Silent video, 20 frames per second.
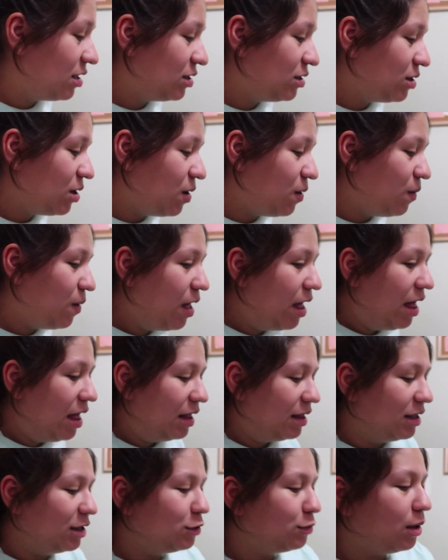So
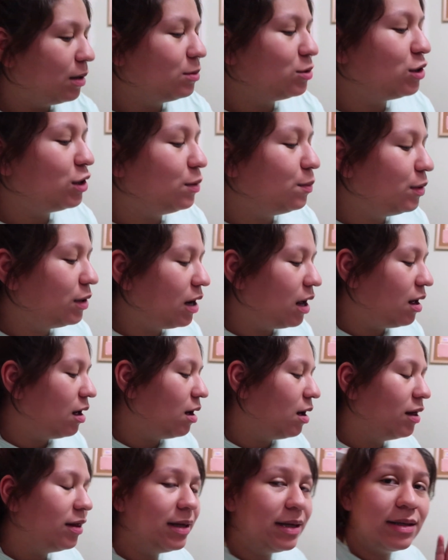this way I'm trying to put out
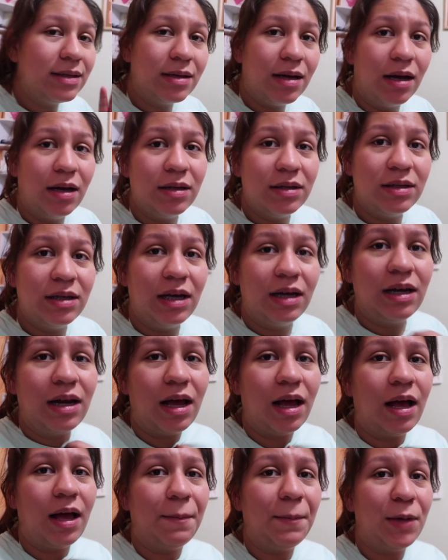all this
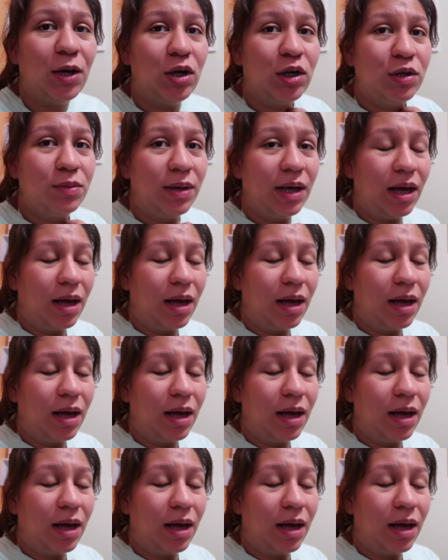content. I'm going to be